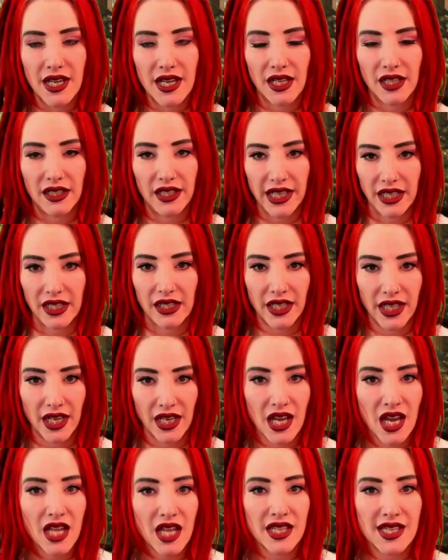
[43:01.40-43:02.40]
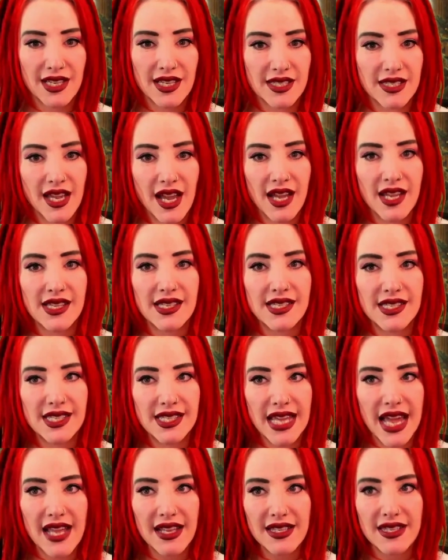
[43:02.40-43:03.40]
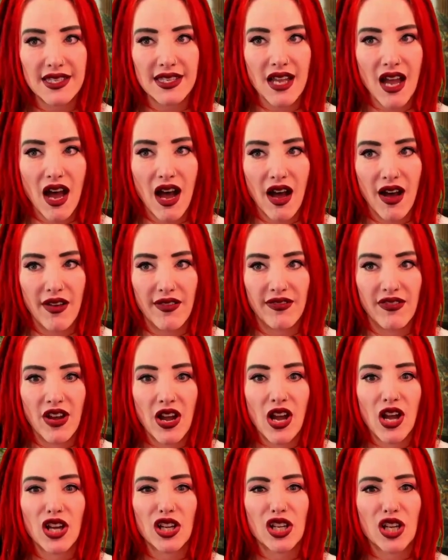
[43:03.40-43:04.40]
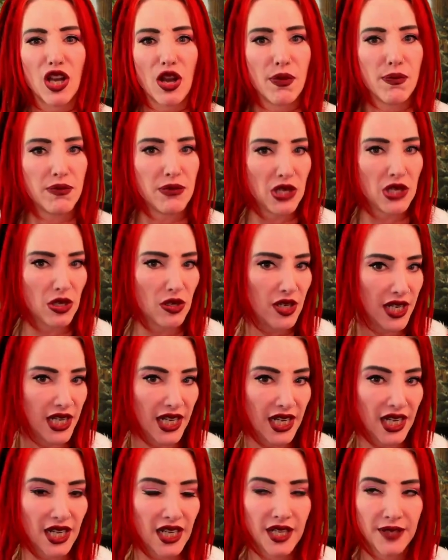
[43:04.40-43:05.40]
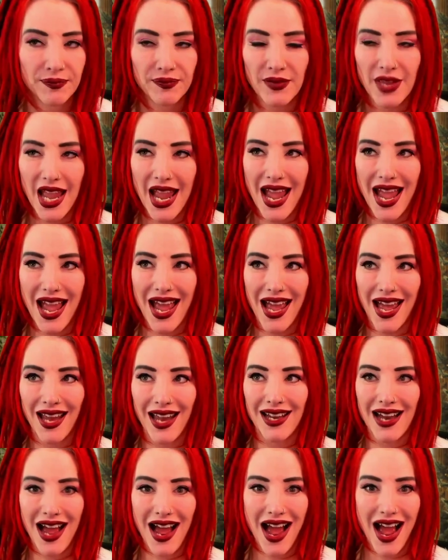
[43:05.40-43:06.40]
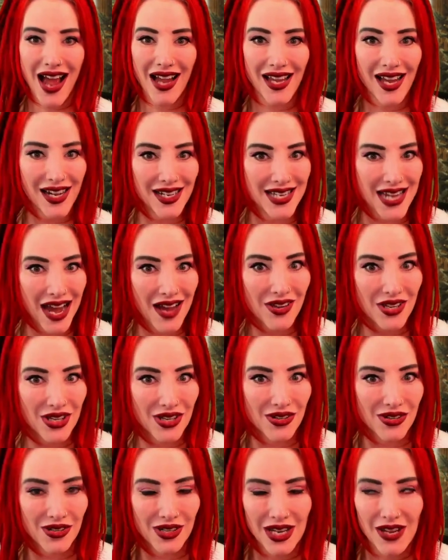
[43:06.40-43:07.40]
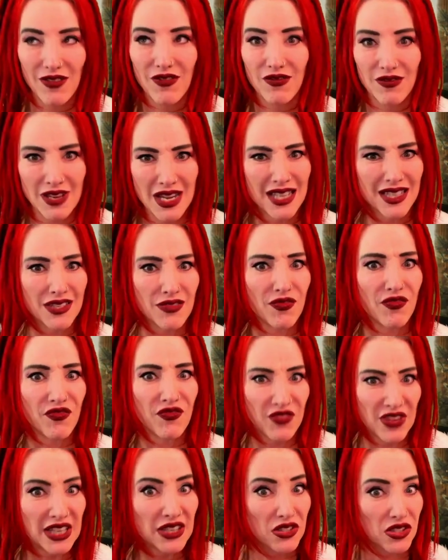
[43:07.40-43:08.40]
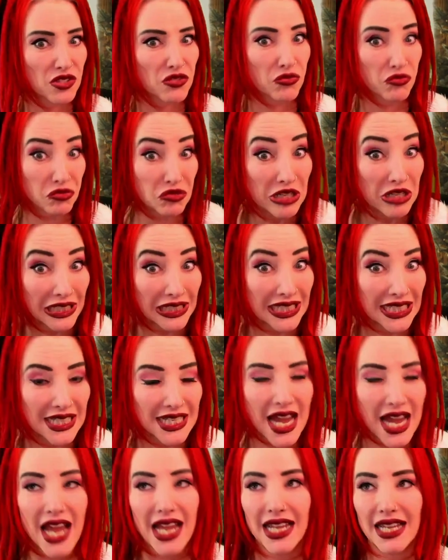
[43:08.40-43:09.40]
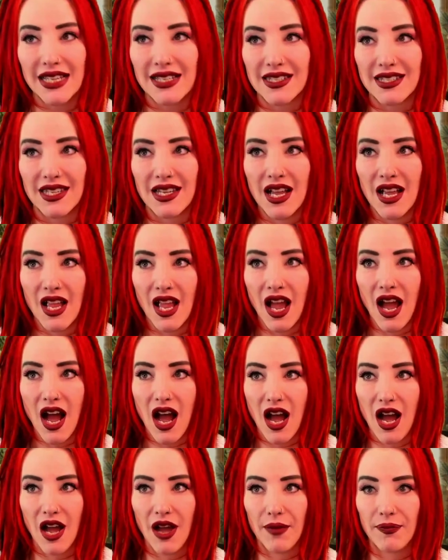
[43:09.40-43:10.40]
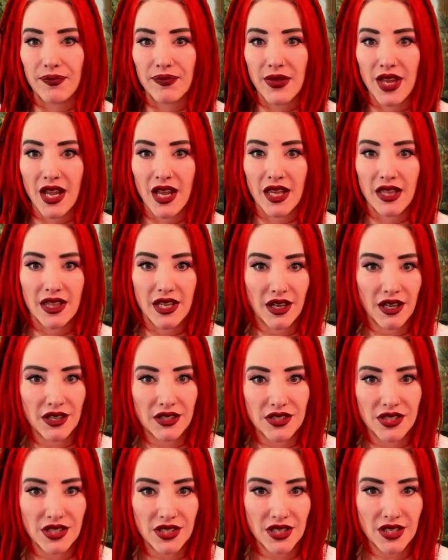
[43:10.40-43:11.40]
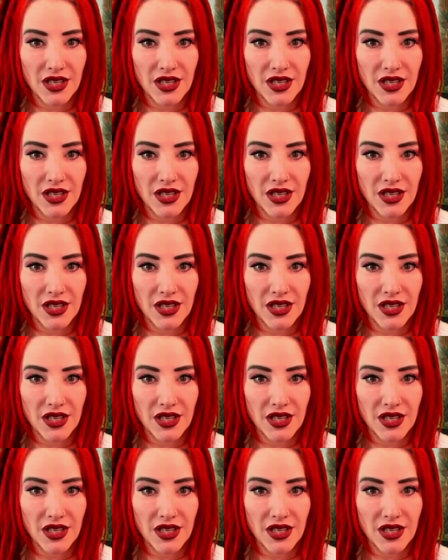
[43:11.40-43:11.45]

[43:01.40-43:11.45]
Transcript: lately, this sense of community. And I gotta tell you, it feels really nice. There's